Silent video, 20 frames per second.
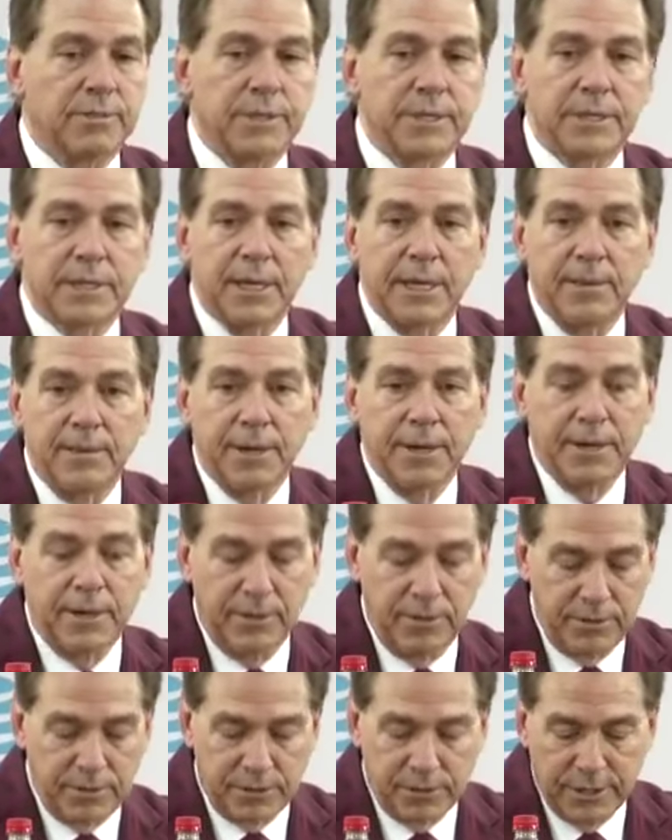Miss Amy in
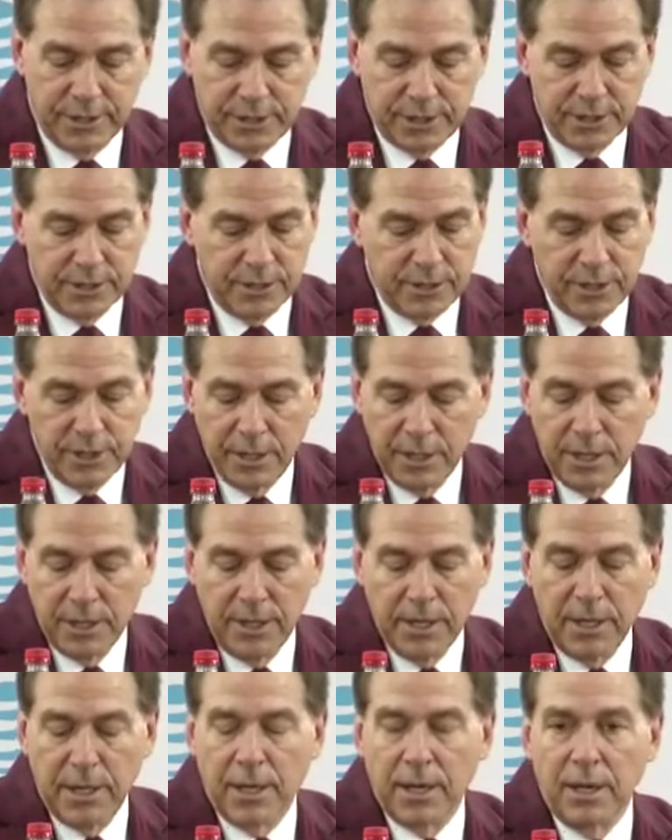nutrition,
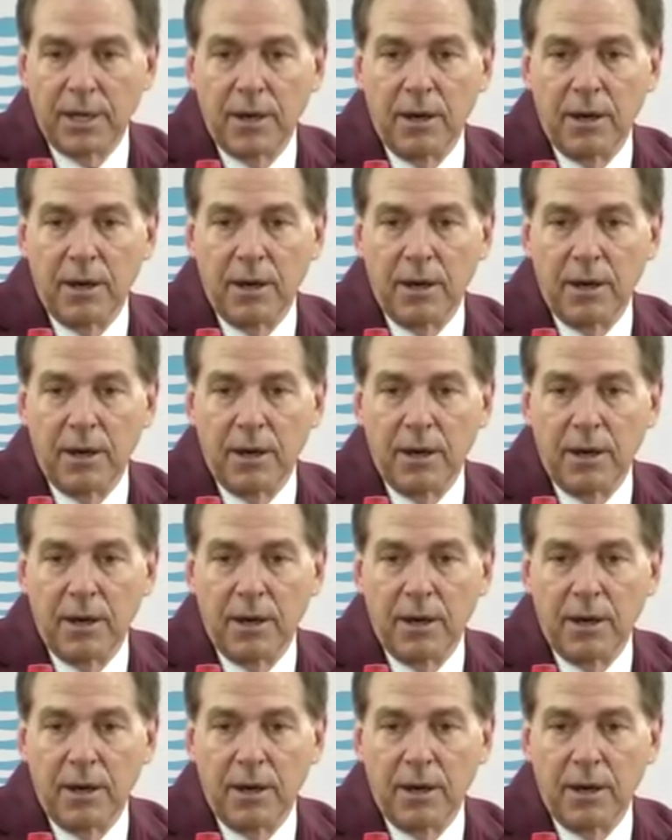uh,